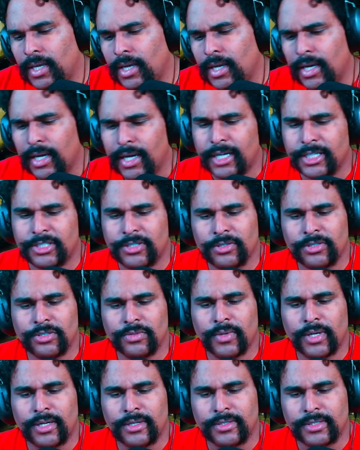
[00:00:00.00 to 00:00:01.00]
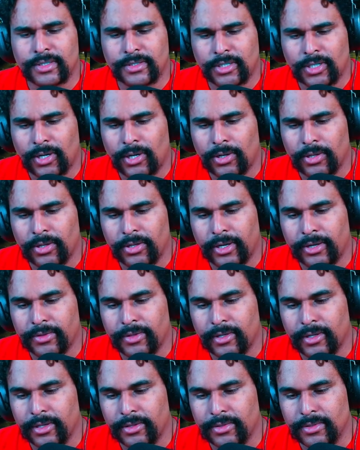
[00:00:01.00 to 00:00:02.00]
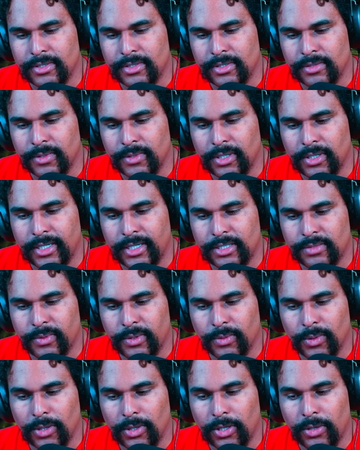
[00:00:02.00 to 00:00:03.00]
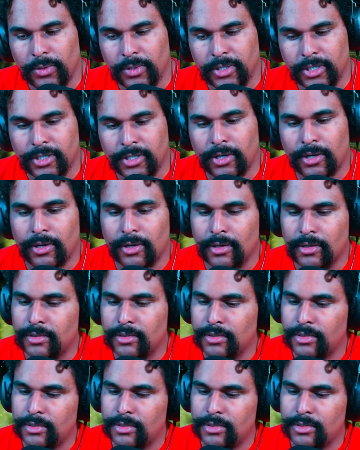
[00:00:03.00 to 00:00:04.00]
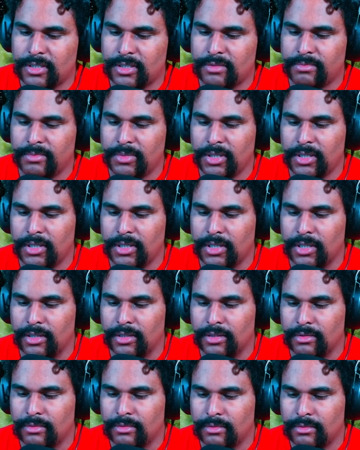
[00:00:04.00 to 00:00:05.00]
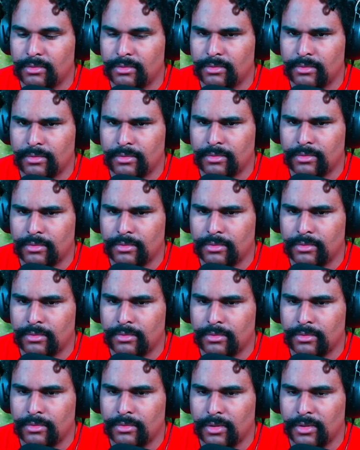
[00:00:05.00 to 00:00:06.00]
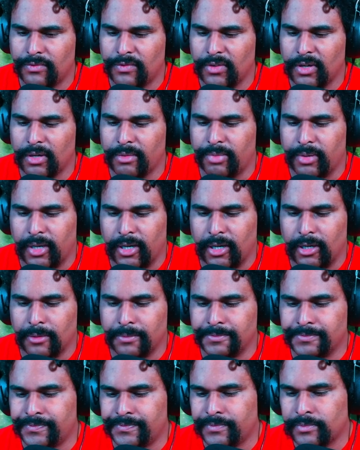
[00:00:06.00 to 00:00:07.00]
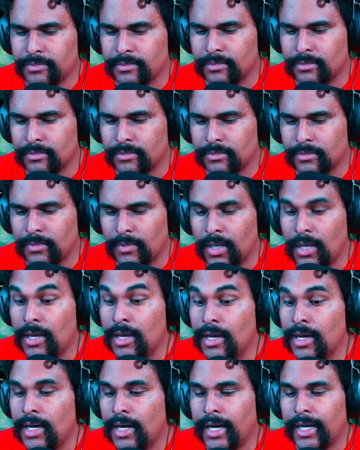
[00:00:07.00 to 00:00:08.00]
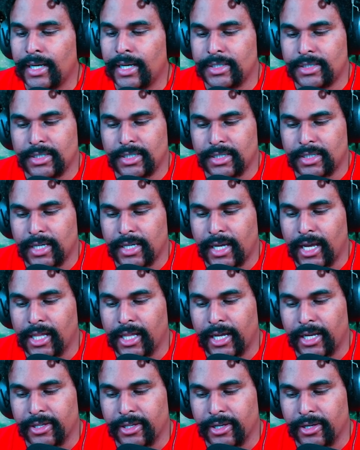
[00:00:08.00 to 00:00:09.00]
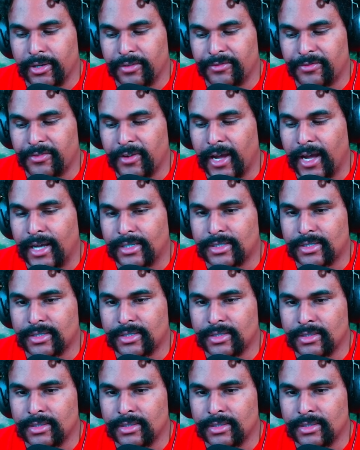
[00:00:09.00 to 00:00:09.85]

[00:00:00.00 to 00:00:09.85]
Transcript: I turned around to call out the others and realized we were alone in the car. Just me and the vampire. I had to get the hell out of there and fast.